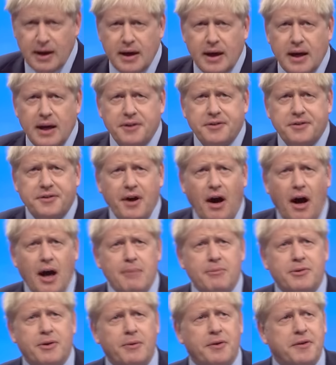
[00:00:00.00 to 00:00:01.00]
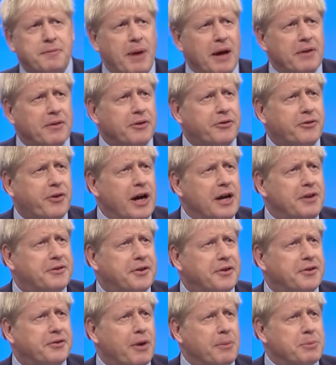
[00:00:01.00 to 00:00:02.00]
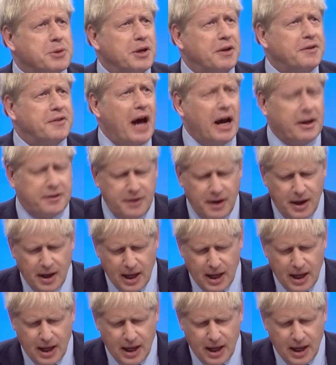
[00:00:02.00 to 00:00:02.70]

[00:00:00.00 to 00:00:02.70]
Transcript: It's time to respect the Trade Subscriptions Act,